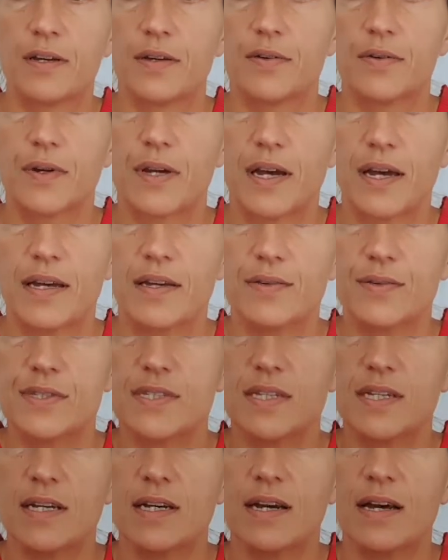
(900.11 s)
Okay, you
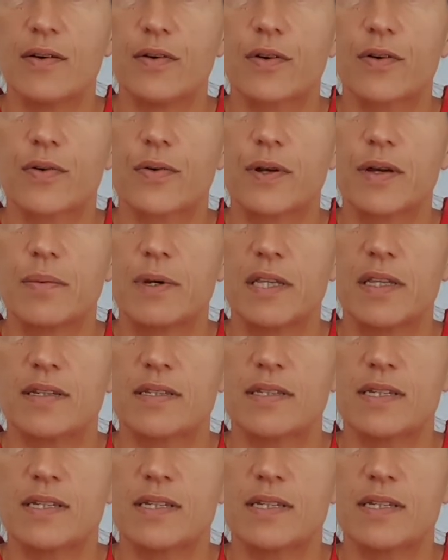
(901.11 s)
see how creamy this